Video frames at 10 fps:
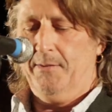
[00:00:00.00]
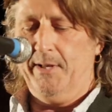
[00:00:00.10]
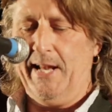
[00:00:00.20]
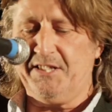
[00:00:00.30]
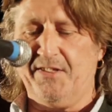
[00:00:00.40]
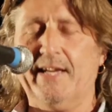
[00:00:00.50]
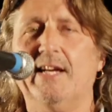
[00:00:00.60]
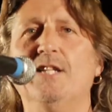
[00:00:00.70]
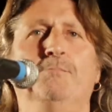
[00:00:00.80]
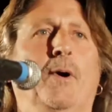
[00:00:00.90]
The next thing
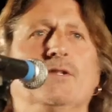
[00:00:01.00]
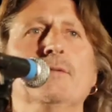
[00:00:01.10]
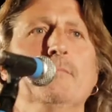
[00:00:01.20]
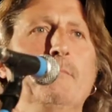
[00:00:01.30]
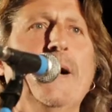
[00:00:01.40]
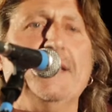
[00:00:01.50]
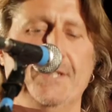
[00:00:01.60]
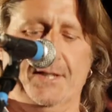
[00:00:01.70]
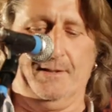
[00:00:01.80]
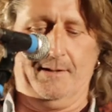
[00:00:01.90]
is bottom
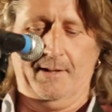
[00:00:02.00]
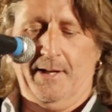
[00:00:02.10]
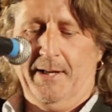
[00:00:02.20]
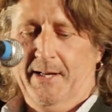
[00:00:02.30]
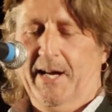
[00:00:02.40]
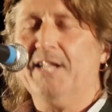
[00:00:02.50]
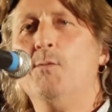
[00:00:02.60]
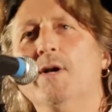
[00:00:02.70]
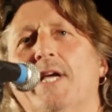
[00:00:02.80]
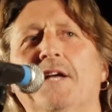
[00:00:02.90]
bass. As
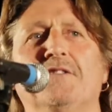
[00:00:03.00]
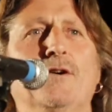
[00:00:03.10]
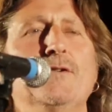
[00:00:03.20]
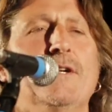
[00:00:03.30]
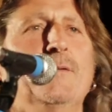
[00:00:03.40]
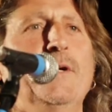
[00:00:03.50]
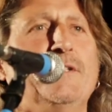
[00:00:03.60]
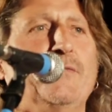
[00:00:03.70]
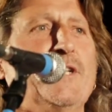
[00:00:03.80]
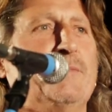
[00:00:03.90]
one gets older,
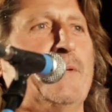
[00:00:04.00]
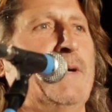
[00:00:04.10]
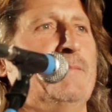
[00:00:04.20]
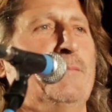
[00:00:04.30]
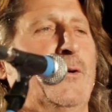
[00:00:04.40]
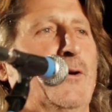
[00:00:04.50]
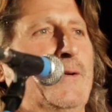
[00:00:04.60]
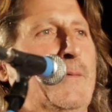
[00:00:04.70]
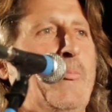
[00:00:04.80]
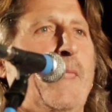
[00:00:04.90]
one's voice becomes
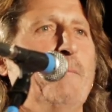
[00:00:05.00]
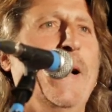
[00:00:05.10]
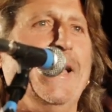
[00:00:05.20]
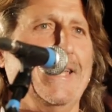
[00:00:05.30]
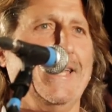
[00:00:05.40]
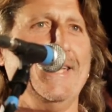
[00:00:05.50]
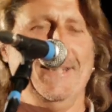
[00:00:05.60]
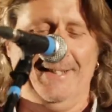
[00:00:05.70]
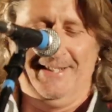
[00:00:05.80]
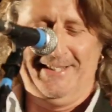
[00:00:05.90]
more manly,
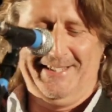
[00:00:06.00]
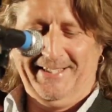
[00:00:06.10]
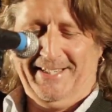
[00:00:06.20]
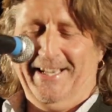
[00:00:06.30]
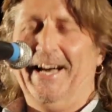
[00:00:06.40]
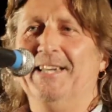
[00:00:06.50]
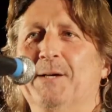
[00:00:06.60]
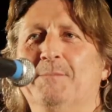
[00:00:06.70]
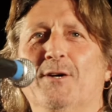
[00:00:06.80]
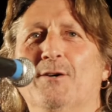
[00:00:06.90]
and
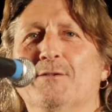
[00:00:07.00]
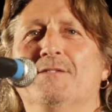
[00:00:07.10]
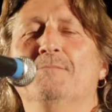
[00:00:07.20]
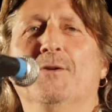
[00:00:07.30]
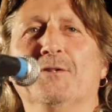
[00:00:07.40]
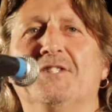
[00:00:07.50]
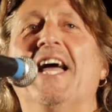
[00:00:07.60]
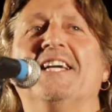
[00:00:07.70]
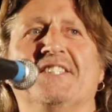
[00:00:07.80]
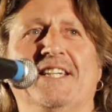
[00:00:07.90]
I'm told more
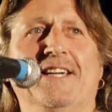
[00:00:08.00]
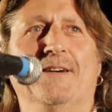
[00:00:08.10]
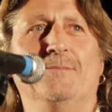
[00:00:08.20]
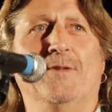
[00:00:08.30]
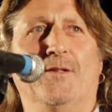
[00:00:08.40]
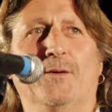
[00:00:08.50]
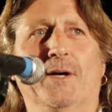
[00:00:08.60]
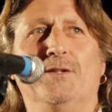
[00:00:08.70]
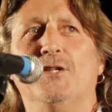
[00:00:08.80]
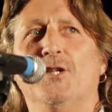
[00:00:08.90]
sexy. I'm not the
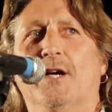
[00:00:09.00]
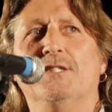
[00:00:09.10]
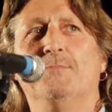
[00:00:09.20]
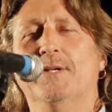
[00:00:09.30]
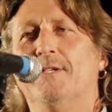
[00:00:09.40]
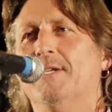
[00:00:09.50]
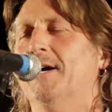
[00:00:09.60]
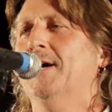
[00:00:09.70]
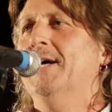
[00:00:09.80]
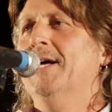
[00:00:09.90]
one to judge, but uh,